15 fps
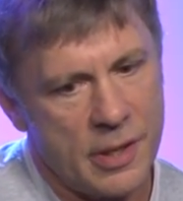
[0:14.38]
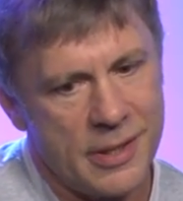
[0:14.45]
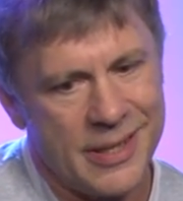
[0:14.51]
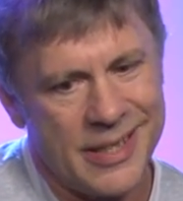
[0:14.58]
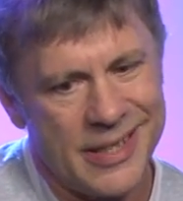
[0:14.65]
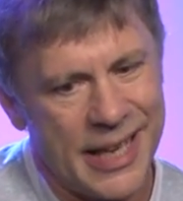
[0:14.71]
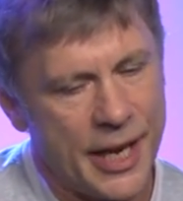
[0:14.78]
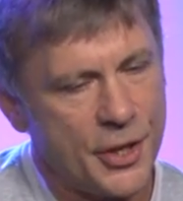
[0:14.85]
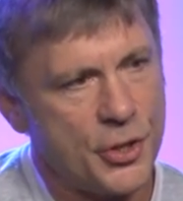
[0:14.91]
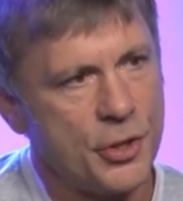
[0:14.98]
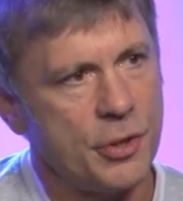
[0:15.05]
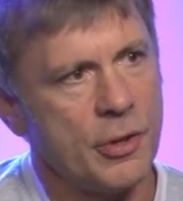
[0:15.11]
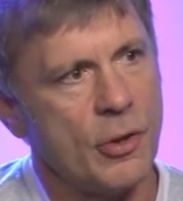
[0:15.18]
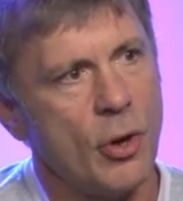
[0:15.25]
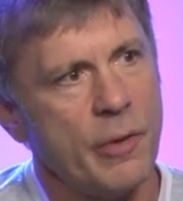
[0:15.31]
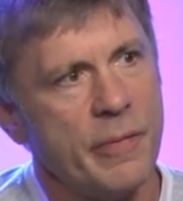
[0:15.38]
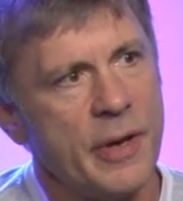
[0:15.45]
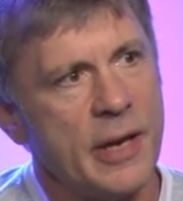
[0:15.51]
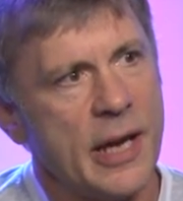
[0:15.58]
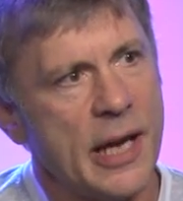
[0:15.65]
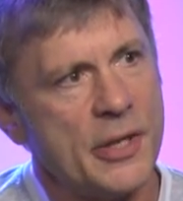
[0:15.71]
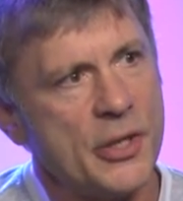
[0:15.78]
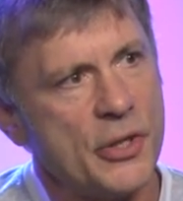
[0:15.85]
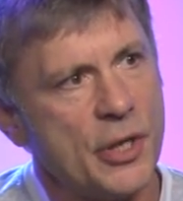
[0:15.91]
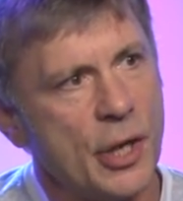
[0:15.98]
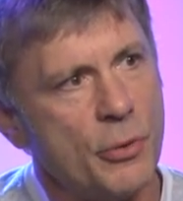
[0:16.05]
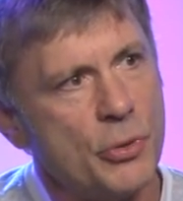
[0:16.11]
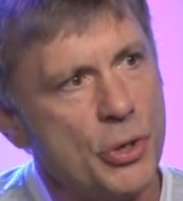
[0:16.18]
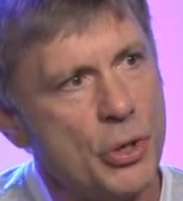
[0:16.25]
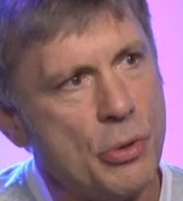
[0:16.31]
section of it has its
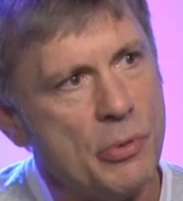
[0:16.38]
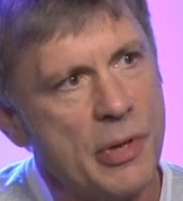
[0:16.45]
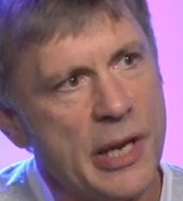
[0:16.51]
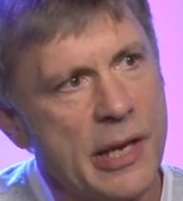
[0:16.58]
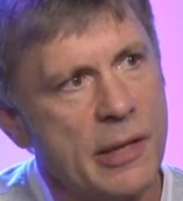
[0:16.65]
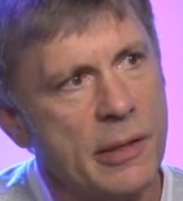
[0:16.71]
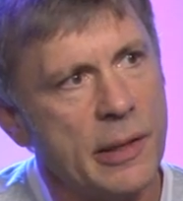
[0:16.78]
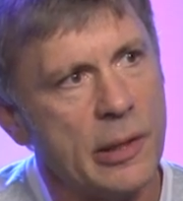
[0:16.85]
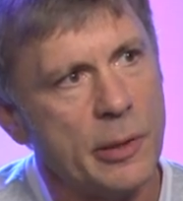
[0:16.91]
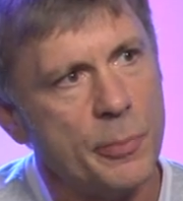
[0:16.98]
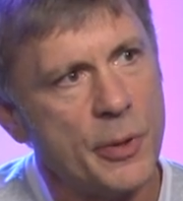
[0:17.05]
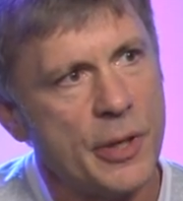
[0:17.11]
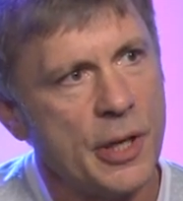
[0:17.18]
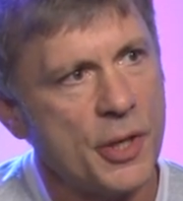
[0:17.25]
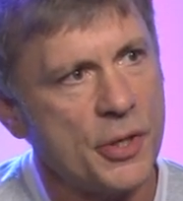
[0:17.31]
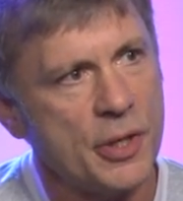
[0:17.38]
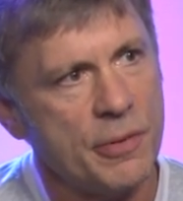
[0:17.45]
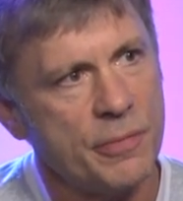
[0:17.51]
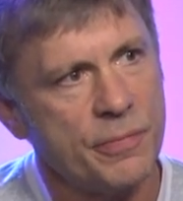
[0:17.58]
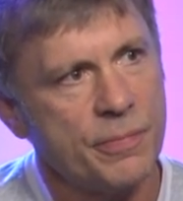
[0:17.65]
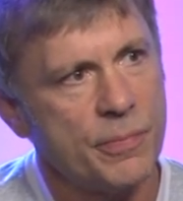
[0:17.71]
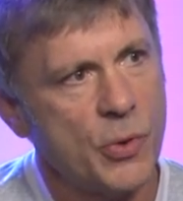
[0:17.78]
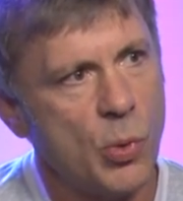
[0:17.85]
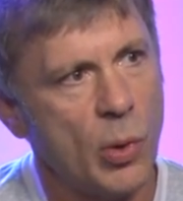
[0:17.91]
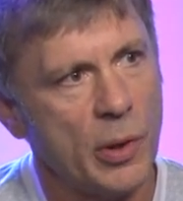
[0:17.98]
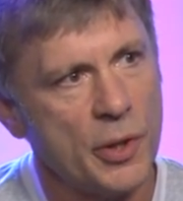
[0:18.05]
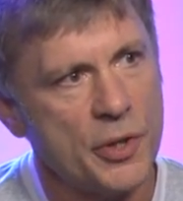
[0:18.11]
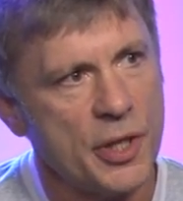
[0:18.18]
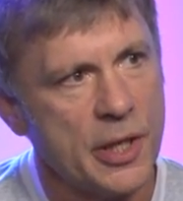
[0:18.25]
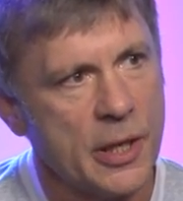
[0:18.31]
own unique little percussive
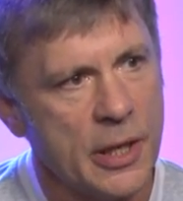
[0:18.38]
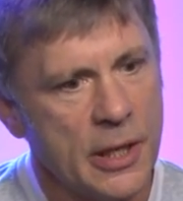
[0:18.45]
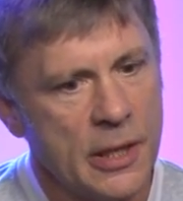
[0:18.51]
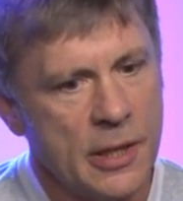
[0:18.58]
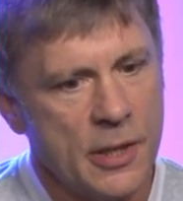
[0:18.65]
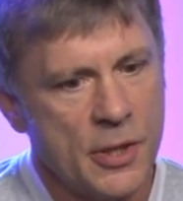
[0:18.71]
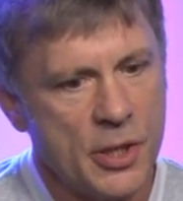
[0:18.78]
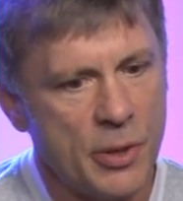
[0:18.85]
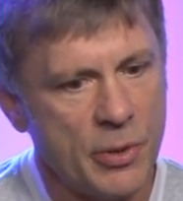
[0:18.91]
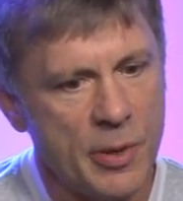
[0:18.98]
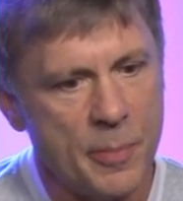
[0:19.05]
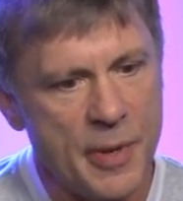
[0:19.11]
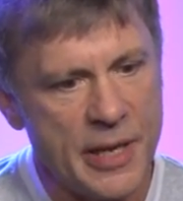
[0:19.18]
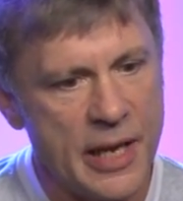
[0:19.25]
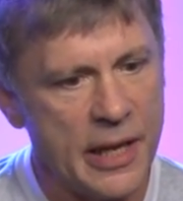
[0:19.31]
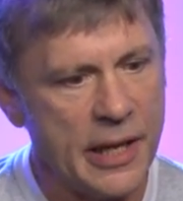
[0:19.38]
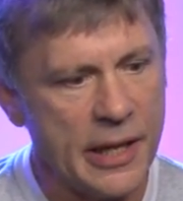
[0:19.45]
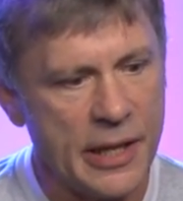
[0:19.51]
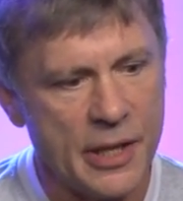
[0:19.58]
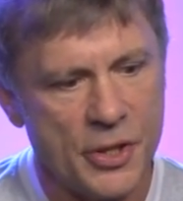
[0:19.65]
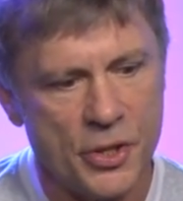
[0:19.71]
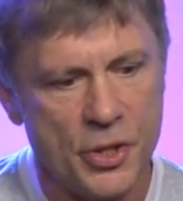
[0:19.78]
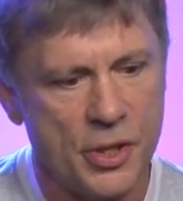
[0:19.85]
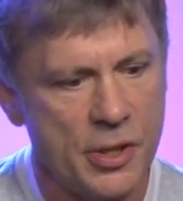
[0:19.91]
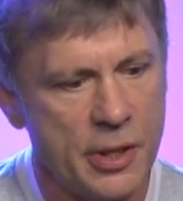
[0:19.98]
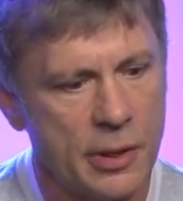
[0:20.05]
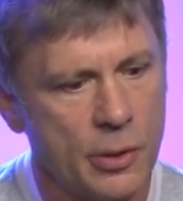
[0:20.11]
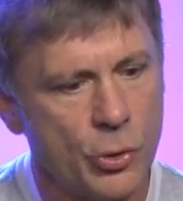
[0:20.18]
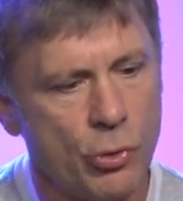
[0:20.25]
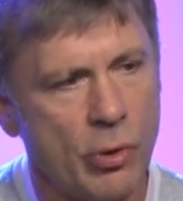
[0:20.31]
quality. So at the beginning, it's just
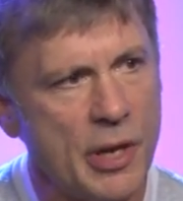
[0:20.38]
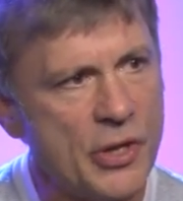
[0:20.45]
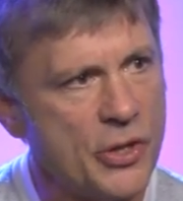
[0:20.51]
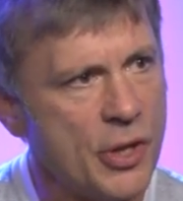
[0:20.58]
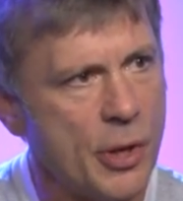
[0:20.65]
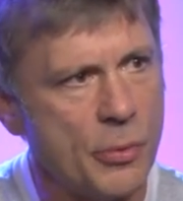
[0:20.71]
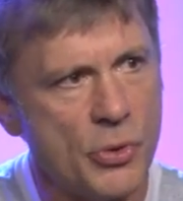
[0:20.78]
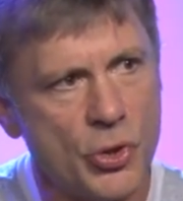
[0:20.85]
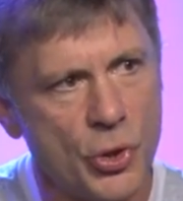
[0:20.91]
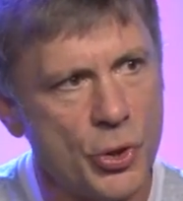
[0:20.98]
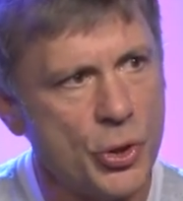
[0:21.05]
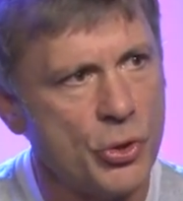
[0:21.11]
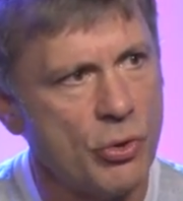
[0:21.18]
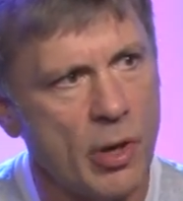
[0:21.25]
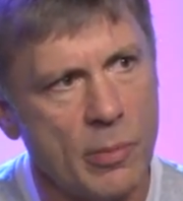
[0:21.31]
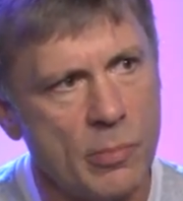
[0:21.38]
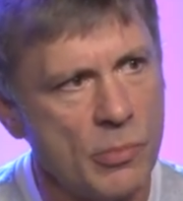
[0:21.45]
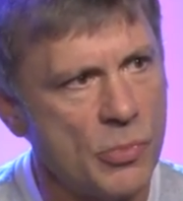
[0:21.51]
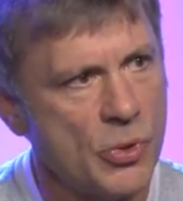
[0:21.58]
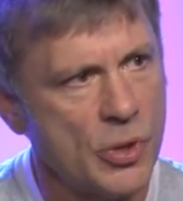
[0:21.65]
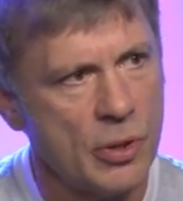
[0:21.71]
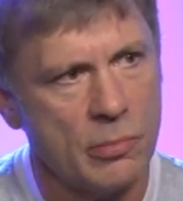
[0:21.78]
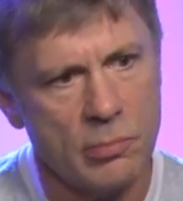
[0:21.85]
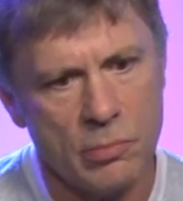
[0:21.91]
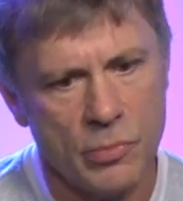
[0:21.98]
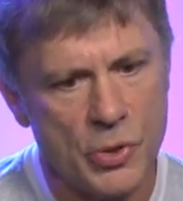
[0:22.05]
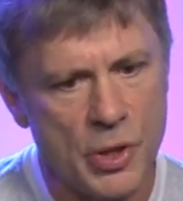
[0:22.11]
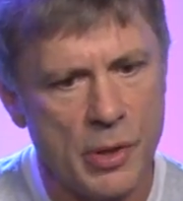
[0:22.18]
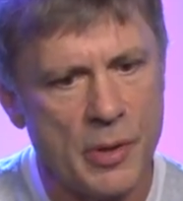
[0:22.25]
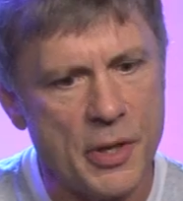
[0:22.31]
little grace notes on the drums,
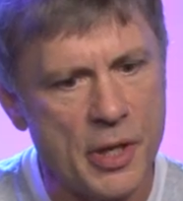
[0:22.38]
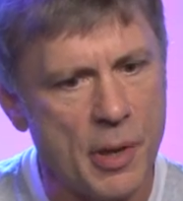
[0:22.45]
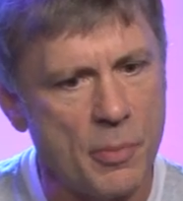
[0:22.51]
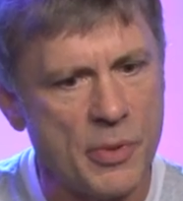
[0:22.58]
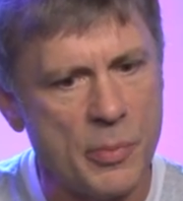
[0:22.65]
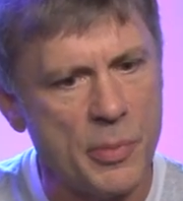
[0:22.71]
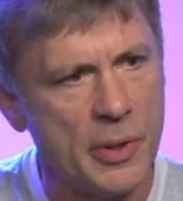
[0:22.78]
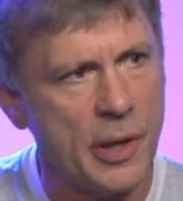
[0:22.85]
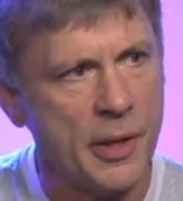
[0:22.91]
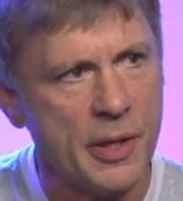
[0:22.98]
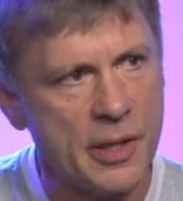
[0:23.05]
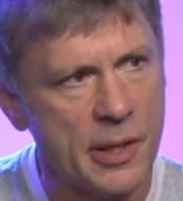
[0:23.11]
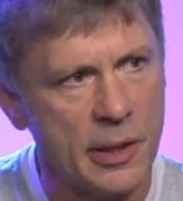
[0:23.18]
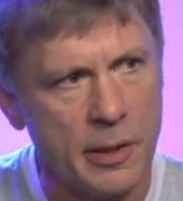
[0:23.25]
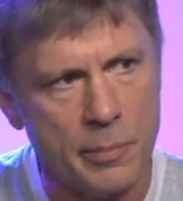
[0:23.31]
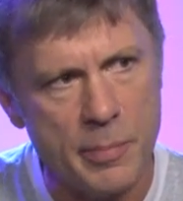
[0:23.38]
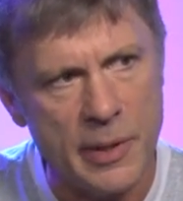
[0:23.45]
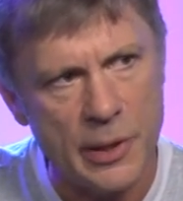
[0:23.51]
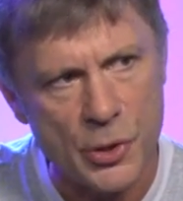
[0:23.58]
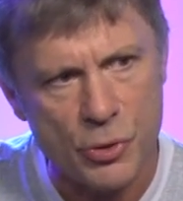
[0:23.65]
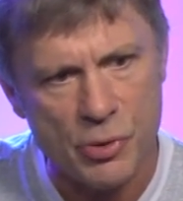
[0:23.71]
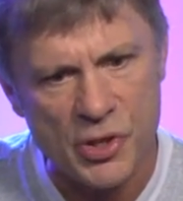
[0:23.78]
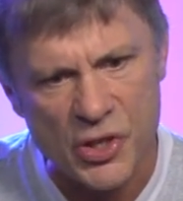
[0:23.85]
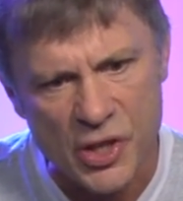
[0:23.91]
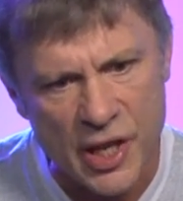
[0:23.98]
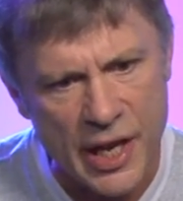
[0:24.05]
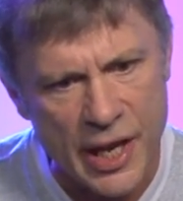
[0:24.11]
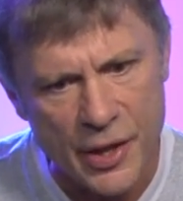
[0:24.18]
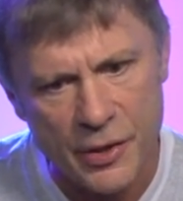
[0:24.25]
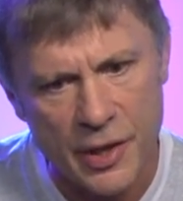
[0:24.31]
and he comes in with like this little military
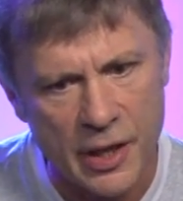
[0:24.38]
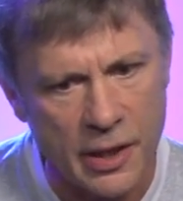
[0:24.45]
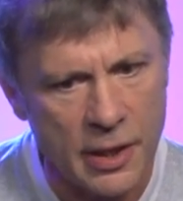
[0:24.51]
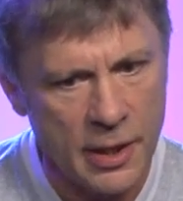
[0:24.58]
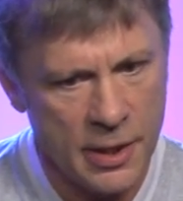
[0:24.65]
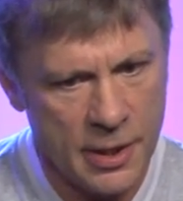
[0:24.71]
snare thing.